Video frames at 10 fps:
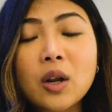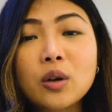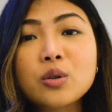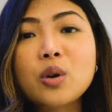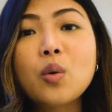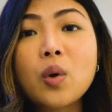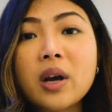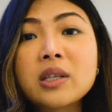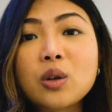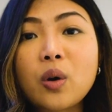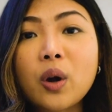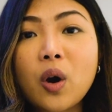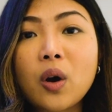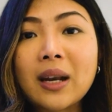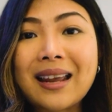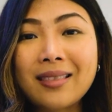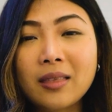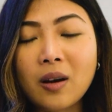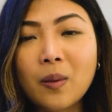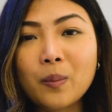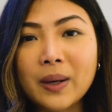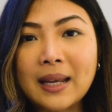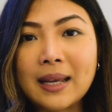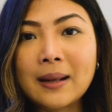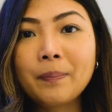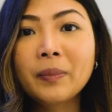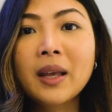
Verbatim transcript: also what is going on in the company.